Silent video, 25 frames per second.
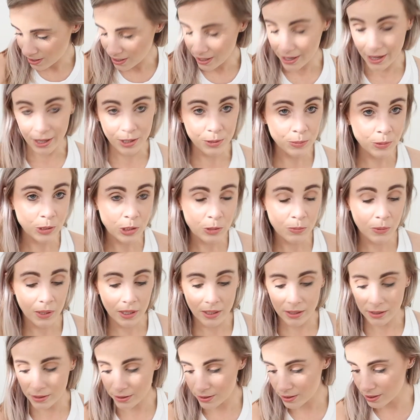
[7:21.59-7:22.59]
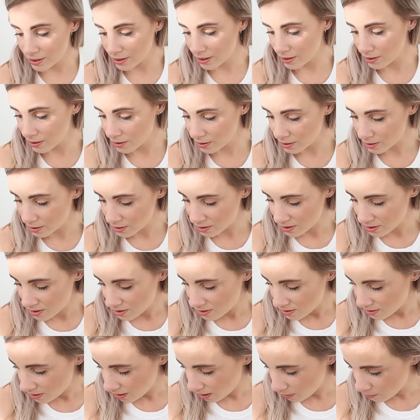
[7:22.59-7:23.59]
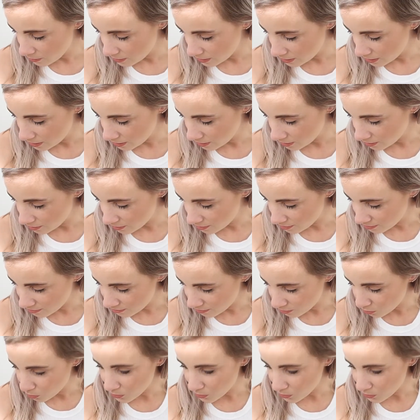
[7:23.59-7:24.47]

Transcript: And we spent, I mean,